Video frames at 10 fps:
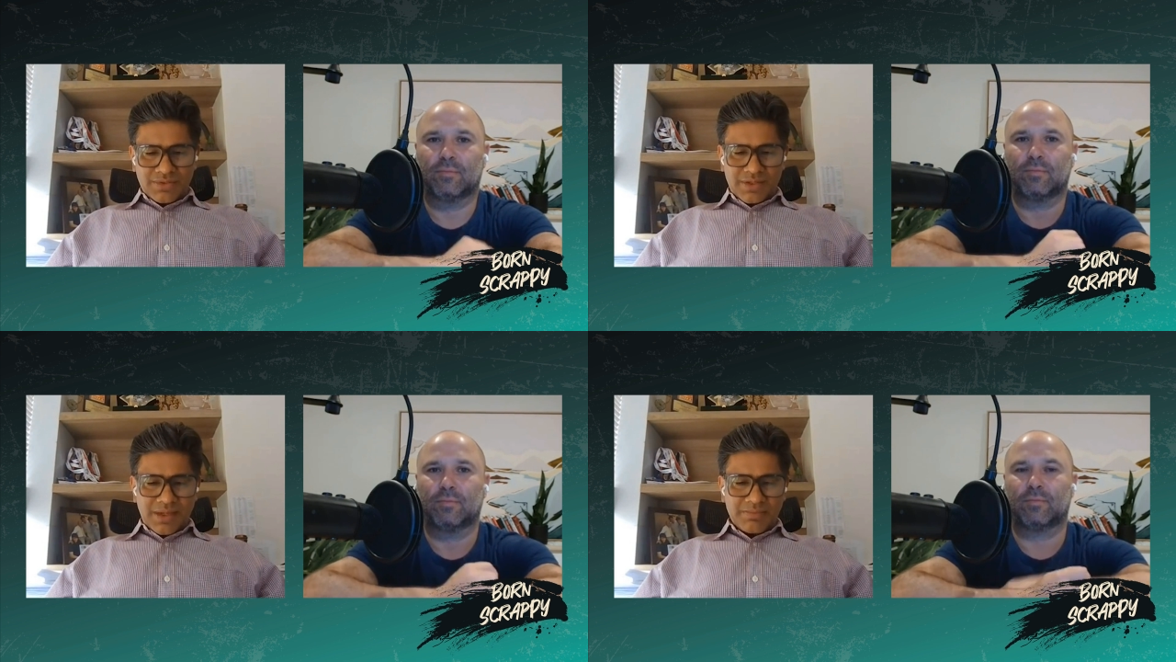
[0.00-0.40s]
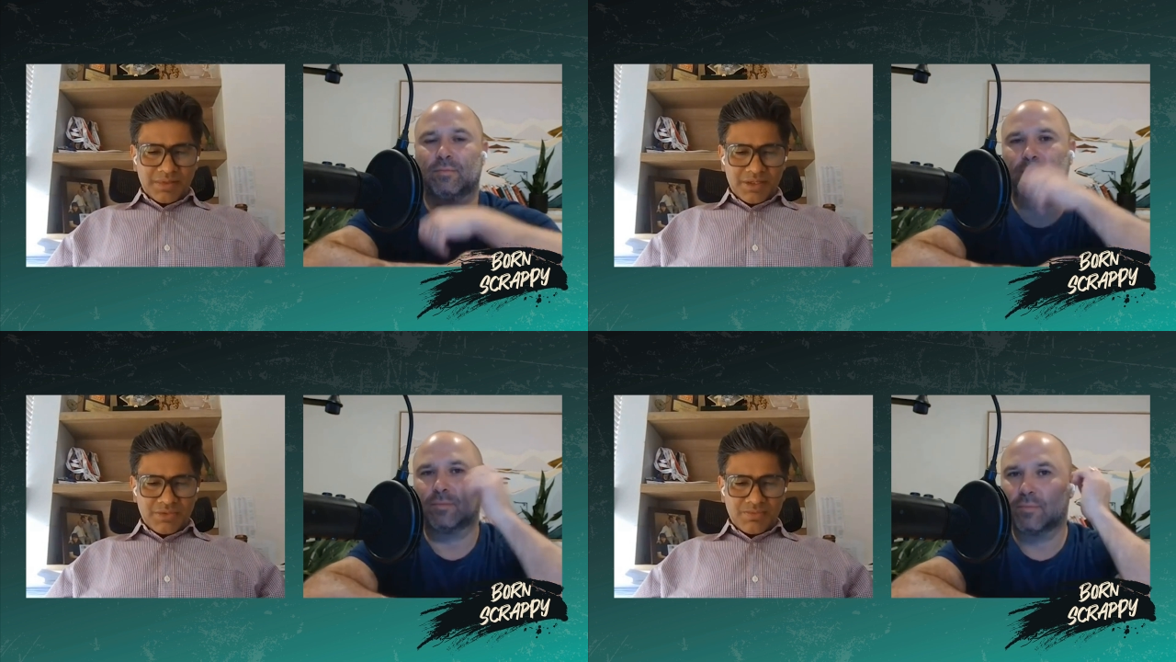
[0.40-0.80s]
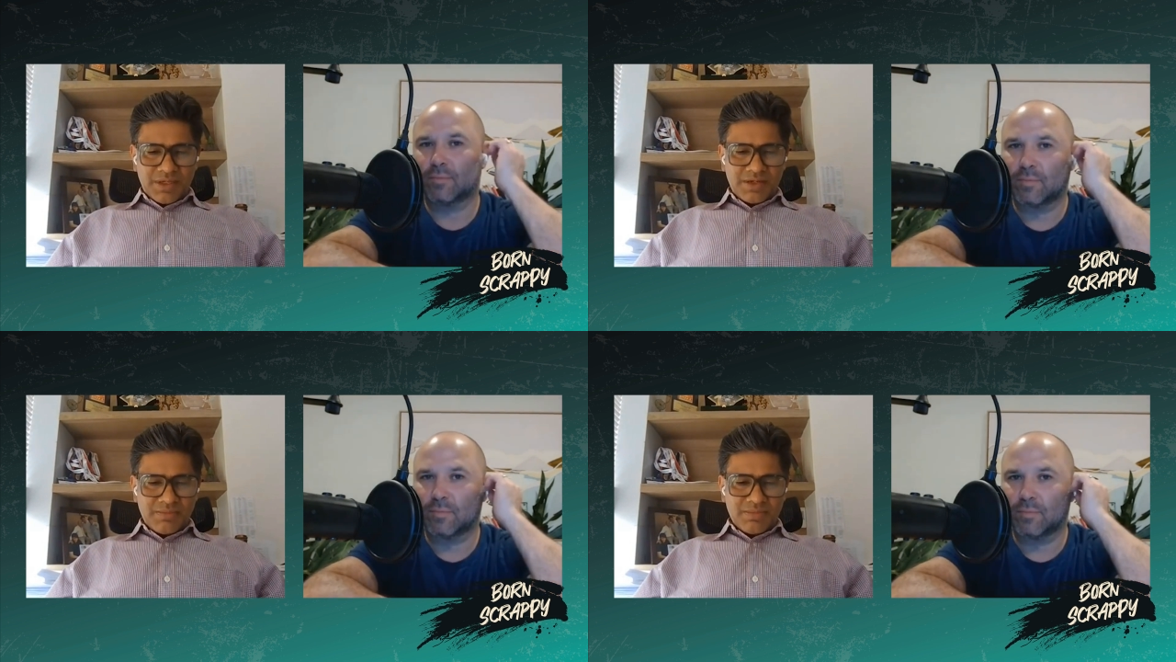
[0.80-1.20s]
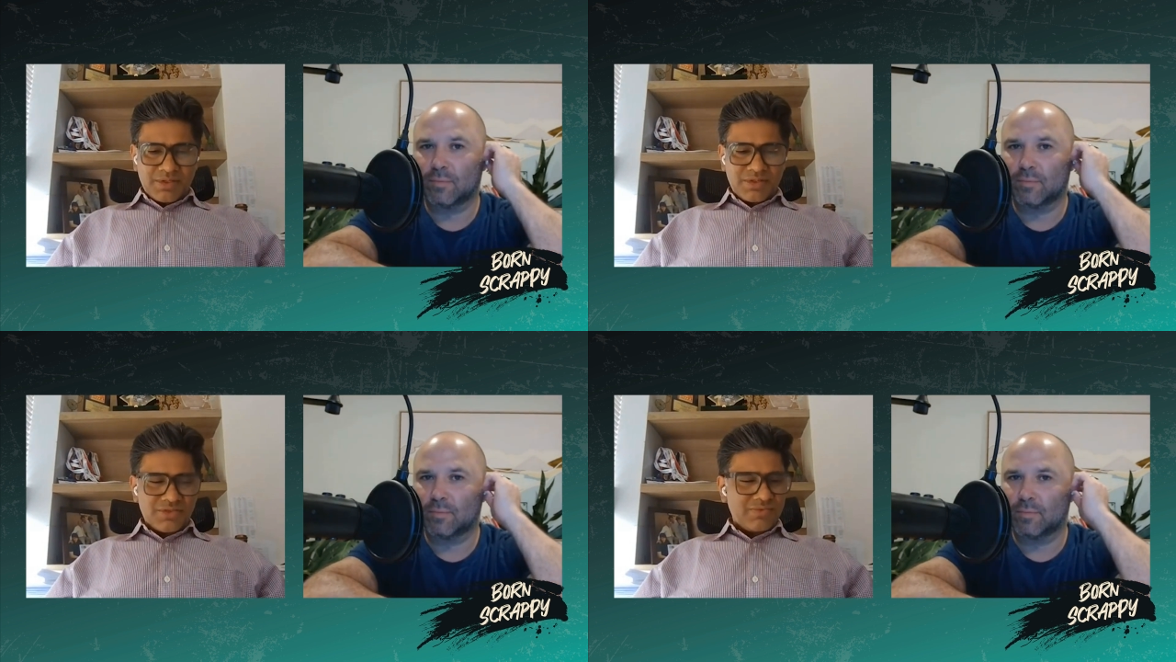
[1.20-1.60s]
Speaker 1: So the company's been in
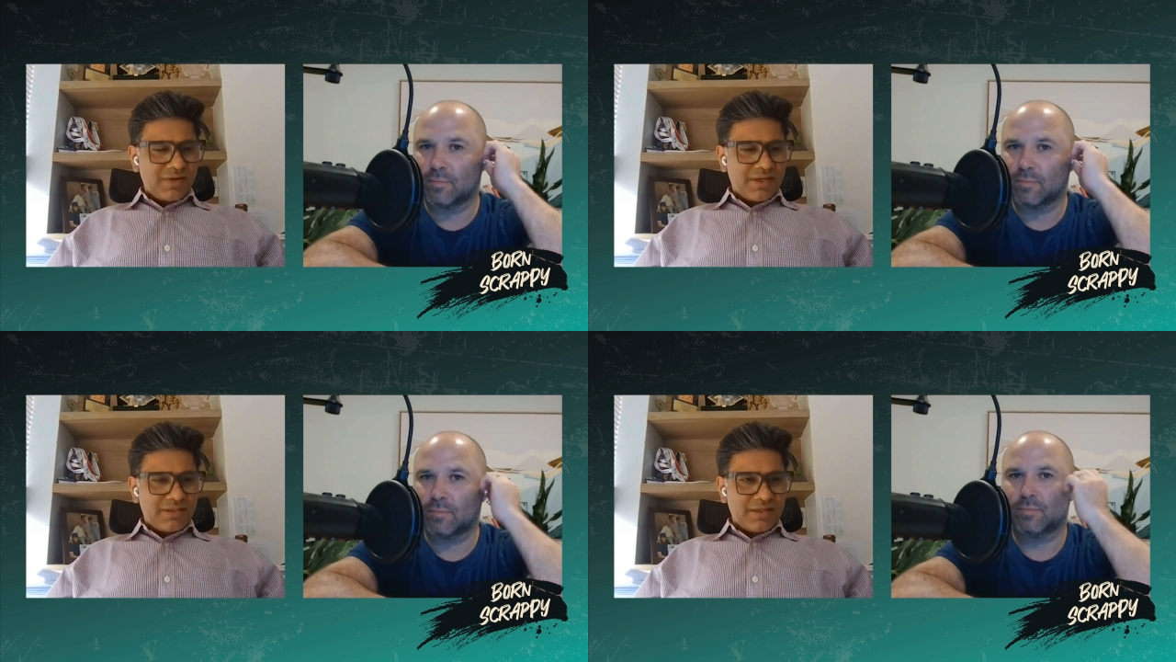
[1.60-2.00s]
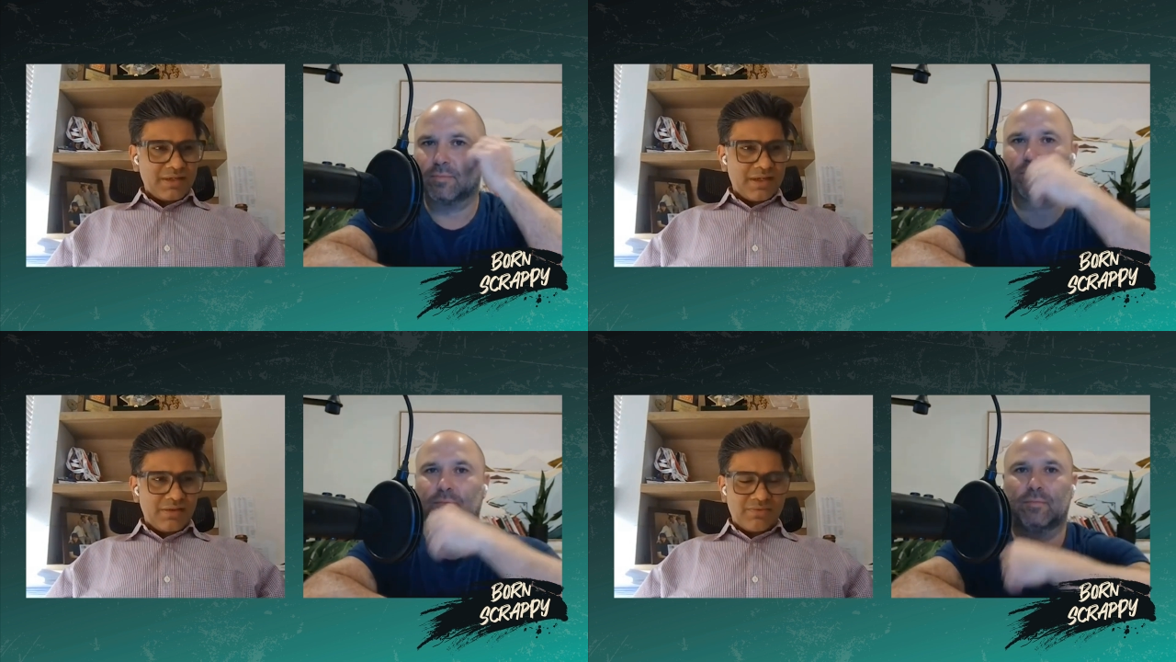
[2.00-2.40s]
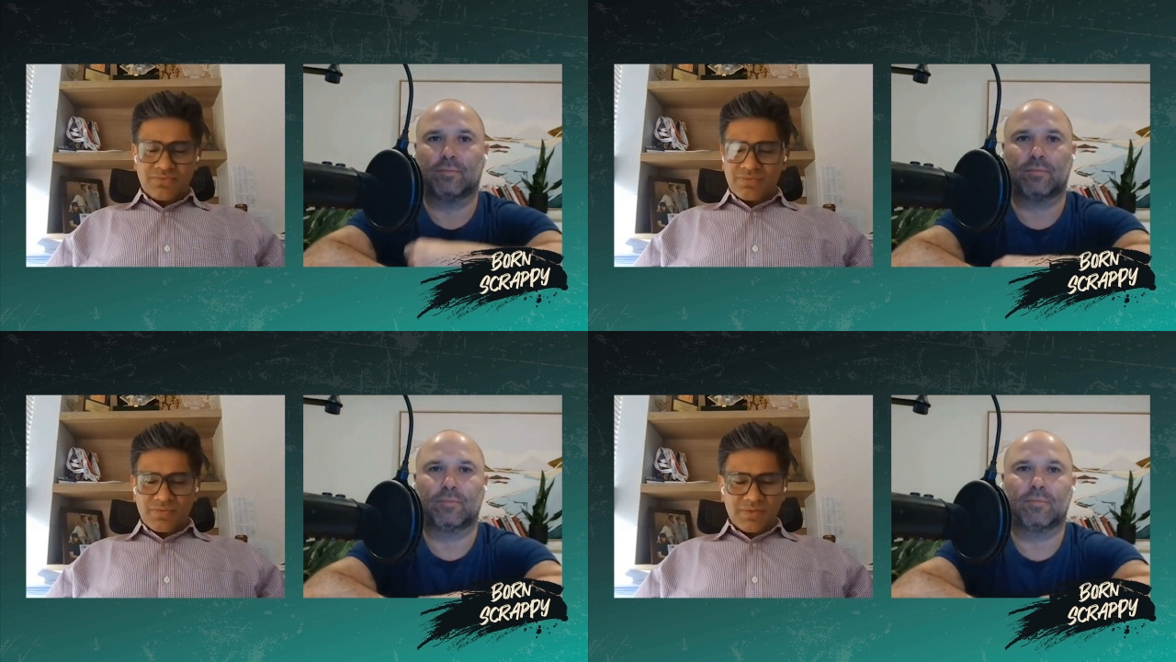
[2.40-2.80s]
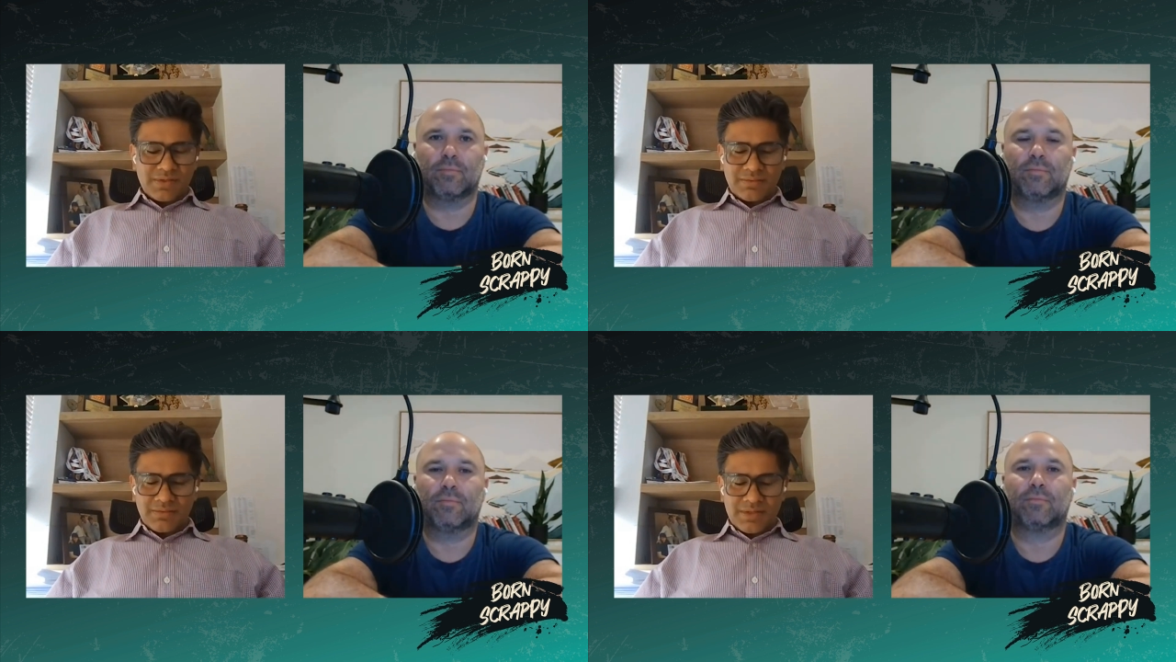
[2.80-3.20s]
business for, I think, now
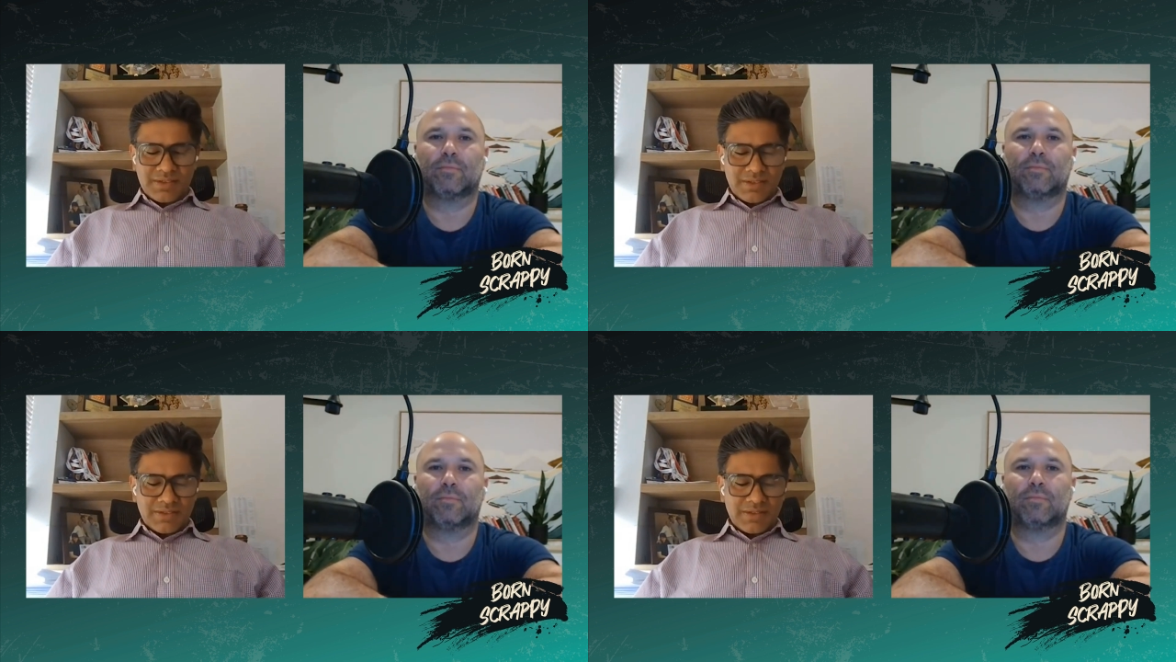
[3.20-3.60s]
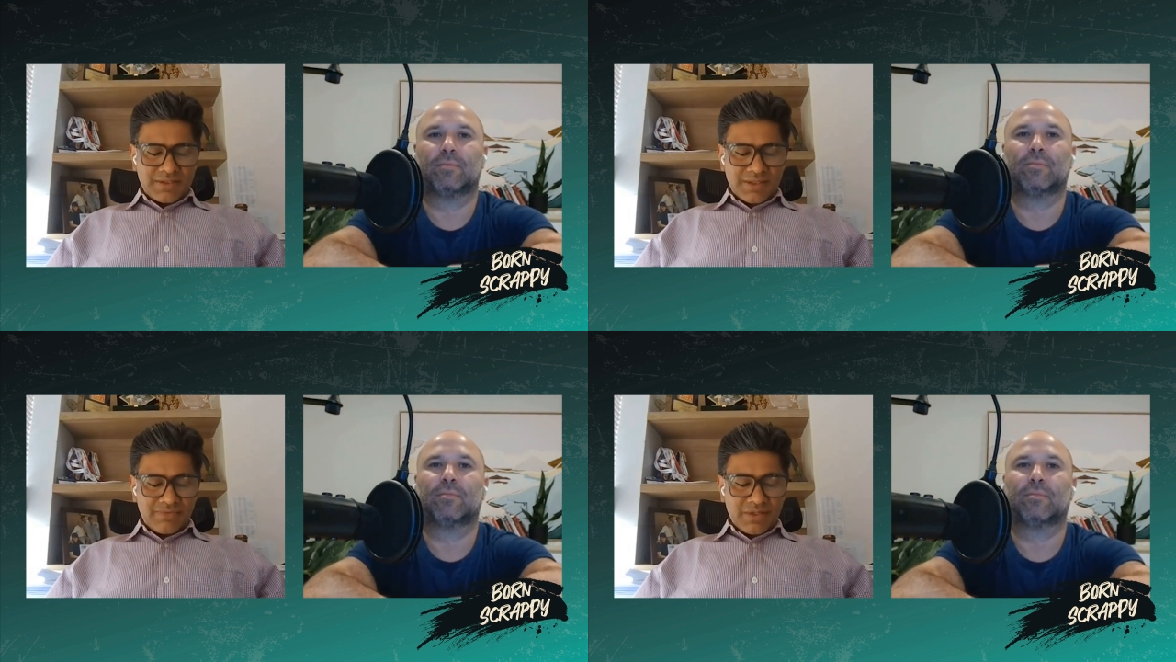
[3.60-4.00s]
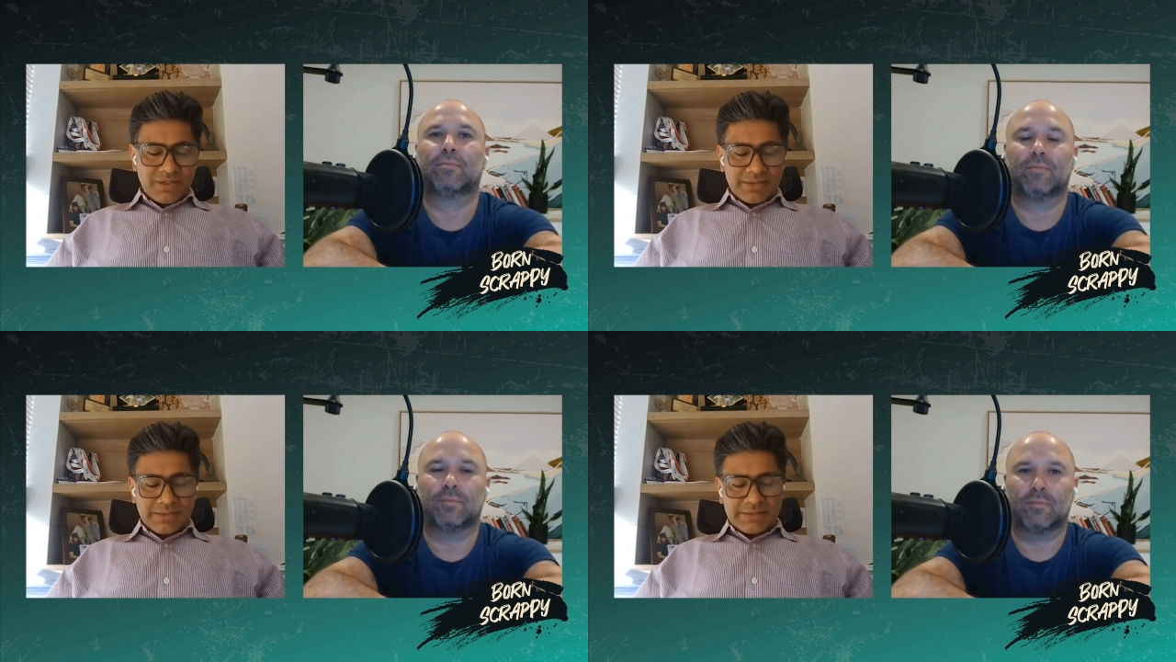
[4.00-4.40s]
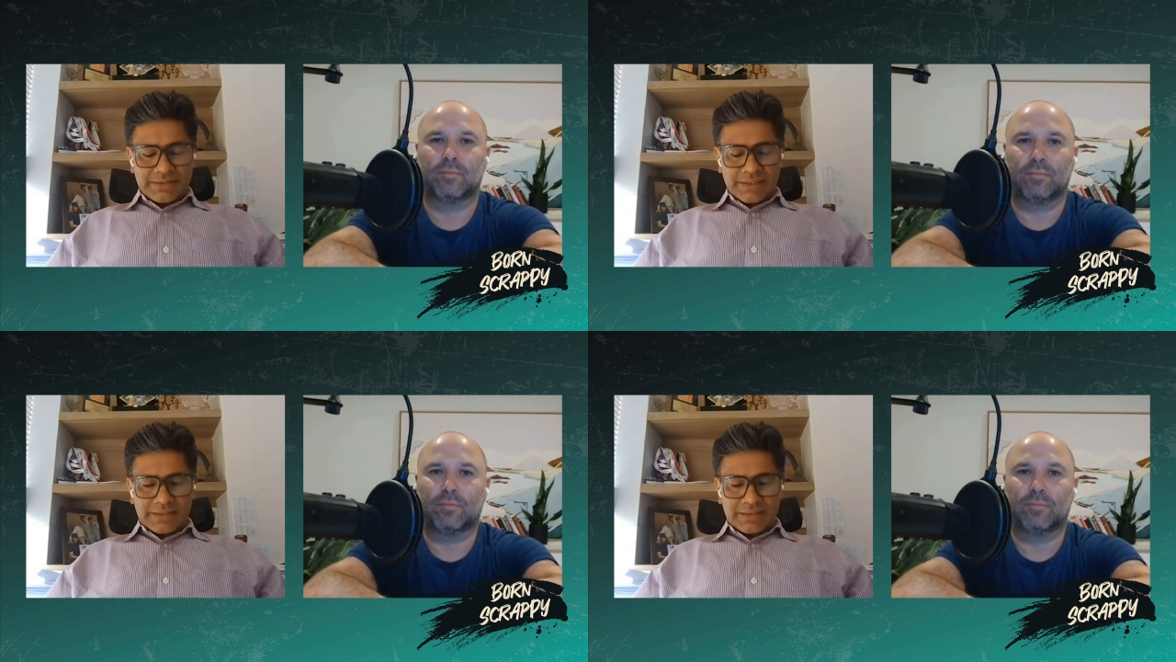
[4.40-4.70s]
over thirty-six, thirty-seven years.